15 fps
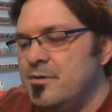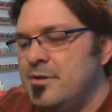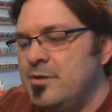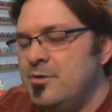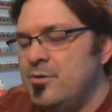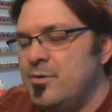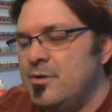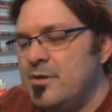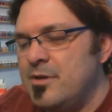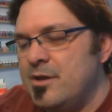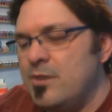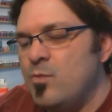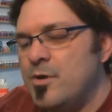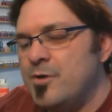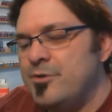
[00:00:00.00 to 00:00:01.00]
doing
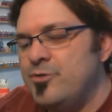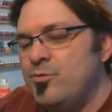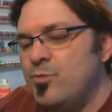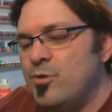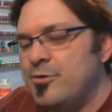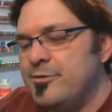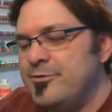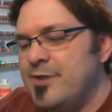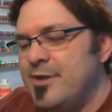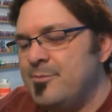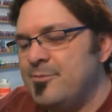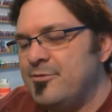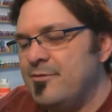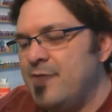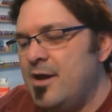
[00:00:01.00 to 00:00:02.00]
like one or two more
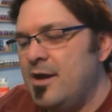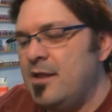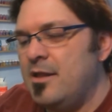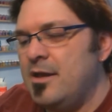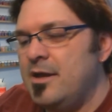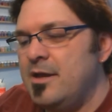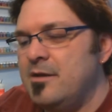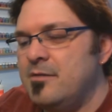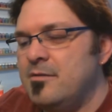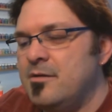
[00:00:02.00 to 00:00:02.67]
steps of highlight,